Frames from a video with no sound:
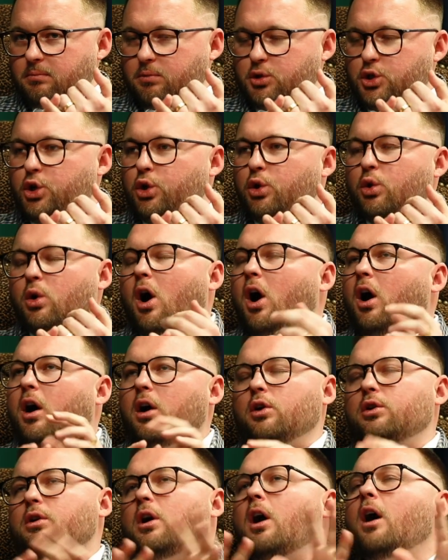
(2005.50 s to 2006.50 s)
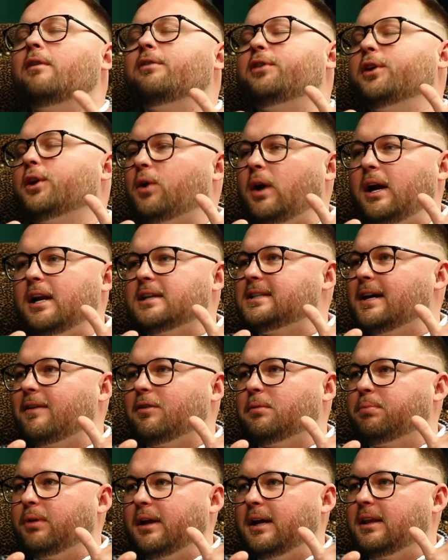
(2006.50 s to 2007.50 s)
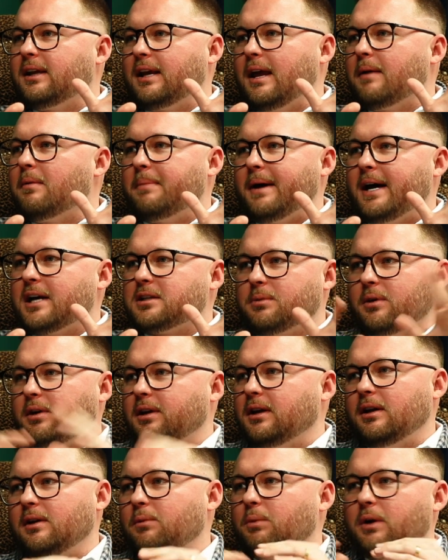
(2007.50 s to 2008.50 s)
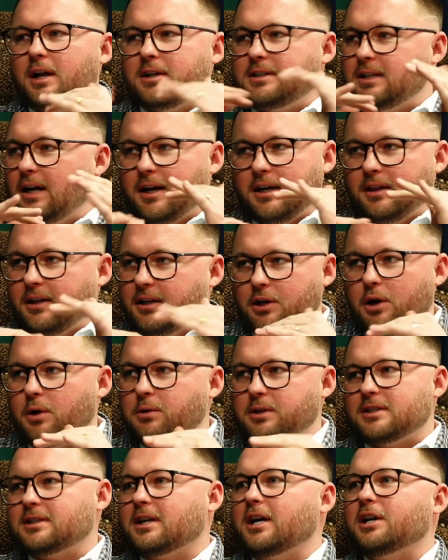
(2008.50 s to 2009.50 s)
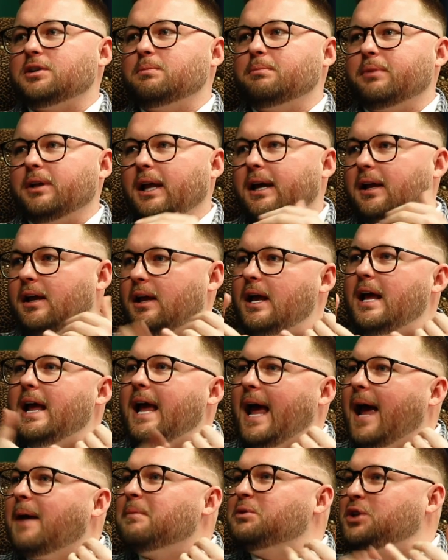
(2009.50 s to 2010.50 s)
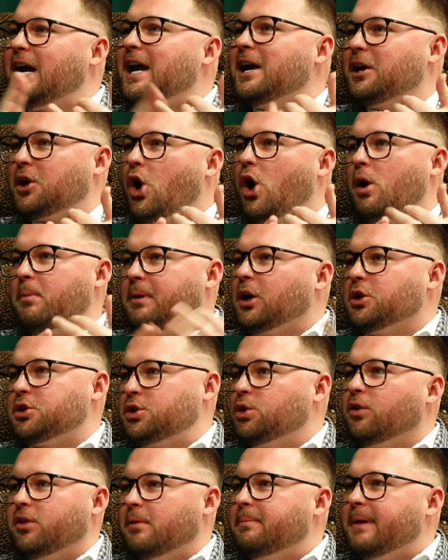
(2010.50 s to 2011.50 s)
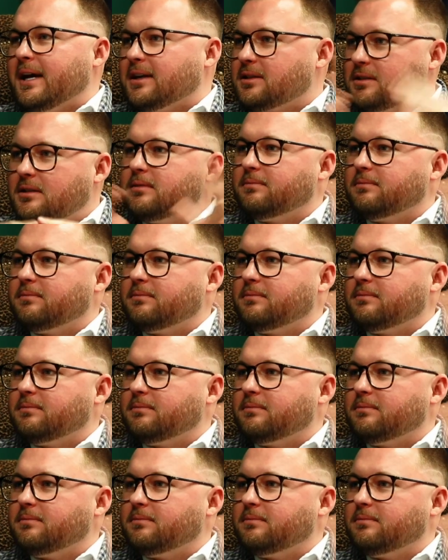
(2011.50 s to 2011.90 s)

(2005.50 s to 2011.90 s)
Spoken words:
two of the greatest to ever play the game of basketball. We're not talking the GOAT discussion, but like MJ and Kobe are two of the best.